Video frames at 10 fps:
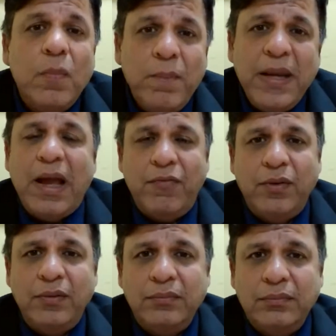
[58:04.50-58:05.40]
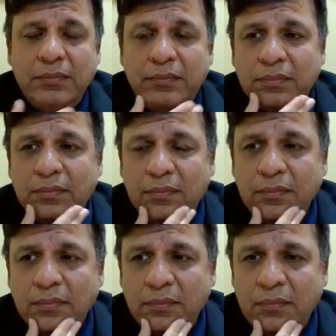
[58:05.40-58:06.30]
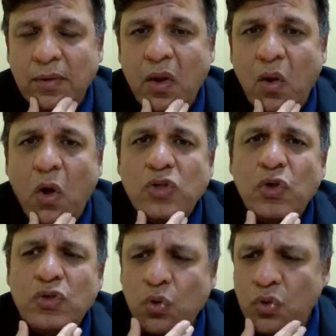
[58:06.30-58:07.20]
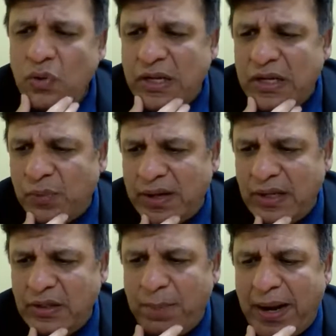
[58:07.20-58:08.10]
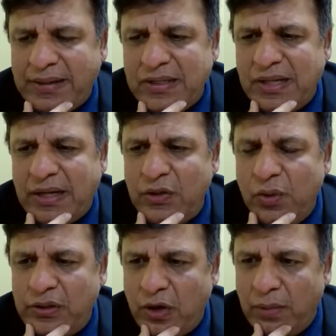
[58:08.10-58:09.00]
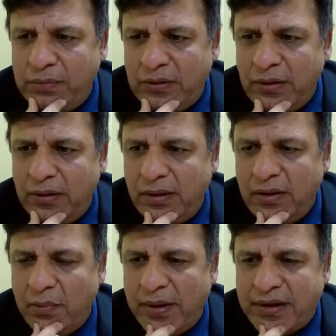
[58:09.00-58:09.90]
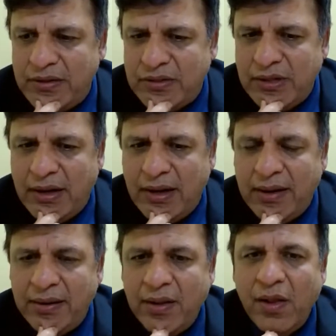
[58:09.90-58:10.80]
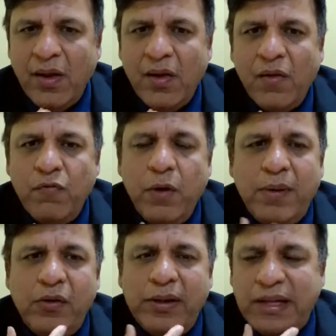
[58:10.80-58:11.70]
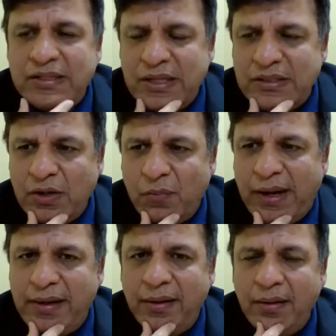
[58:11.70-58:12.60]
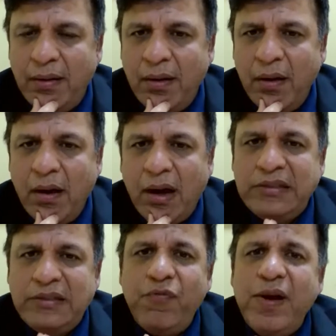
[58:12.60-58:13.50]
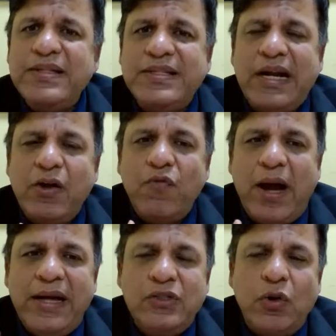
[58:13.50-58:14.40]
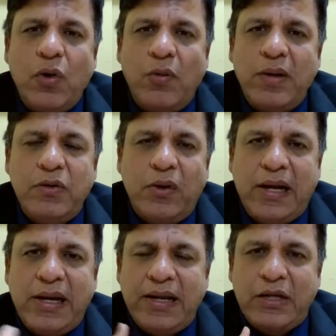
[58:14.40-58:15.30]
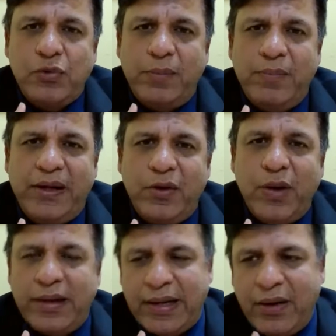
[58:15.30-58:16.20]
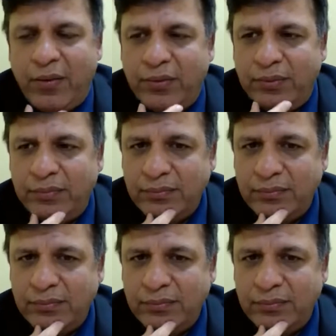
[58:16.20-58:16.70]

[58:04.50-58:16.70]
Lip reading: Be careful. Also, Sonu, there's one other practice that you adopt, because we've been doing this since a while. A different set of eyes should always look at an H1B. Do you agree or no?